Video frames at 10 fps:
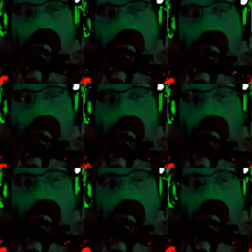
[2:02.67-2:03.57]
people.
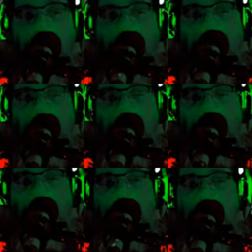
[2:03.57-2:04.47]
Even if I
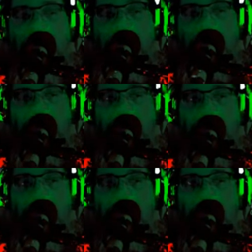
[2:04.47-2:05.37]
don't agree with
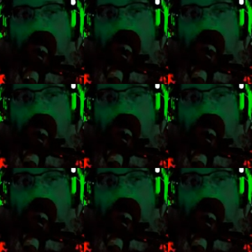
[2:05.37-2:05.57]
their